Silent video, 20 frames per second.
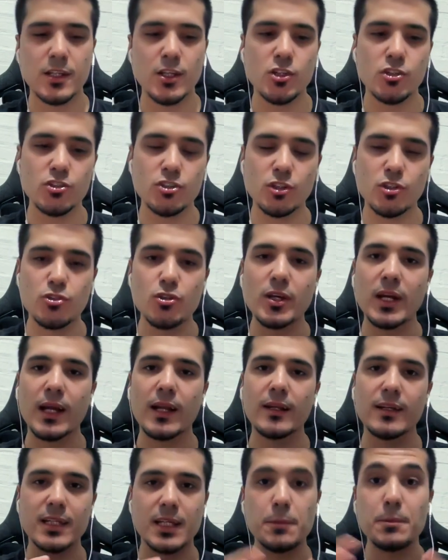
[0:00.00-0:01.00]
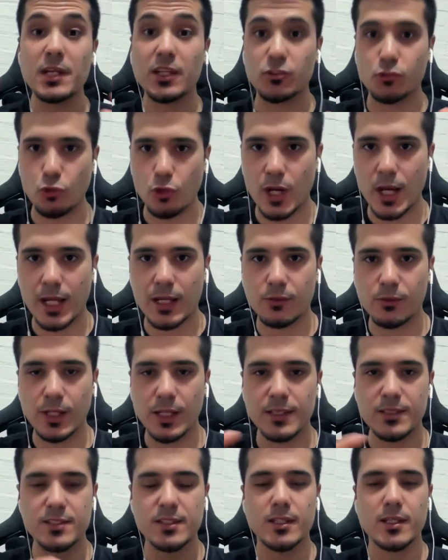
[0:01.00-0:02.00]
So you can give it a try,
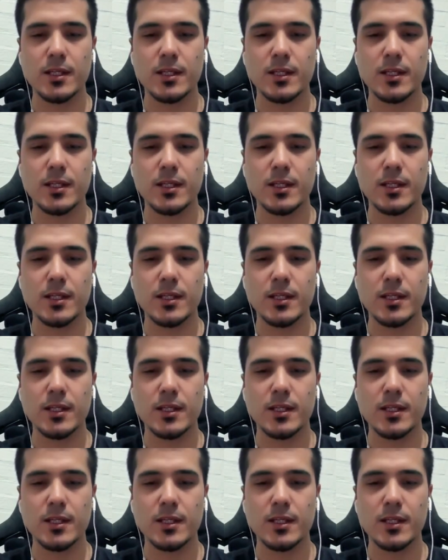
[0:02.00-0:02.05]
right?